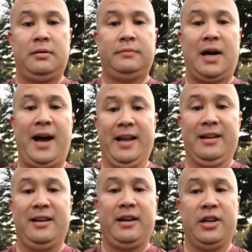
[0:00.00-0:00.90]
Hi,
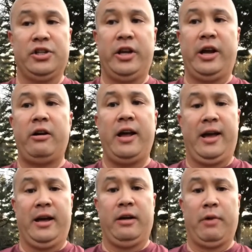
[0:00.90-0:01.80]
Kenji here,
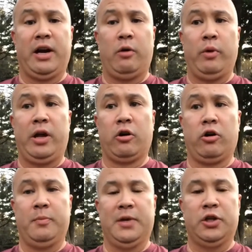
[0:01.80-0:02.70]
and right now we are going
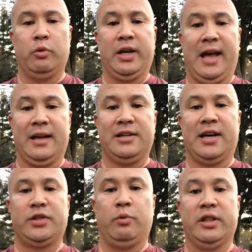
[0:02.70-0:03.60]
to be doing a
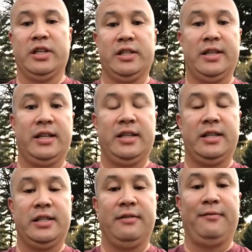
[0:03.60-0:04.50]
test with the Deity
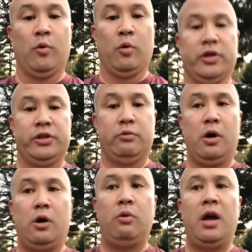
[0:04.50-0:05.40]
D4
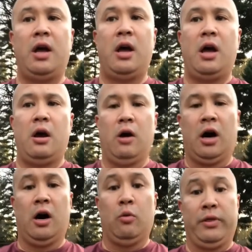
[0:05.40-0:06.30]
Duo
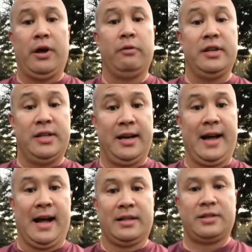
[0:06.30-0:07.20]
without the dead
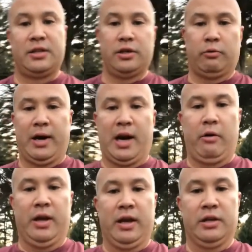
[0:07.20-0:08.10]
cats. So right now
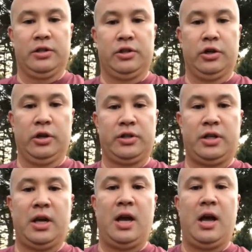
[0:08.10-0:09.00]
it is just
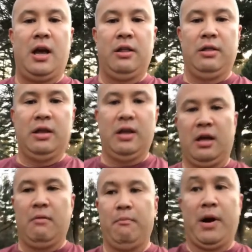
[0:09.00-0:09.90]
the
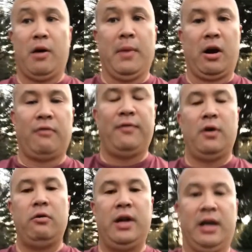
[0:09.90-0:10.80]
bare
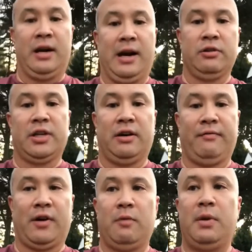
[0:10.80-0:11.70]
microphone in an outside
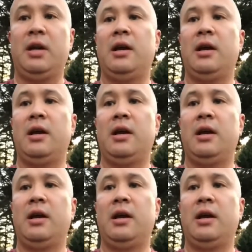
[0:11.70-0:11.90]
environment,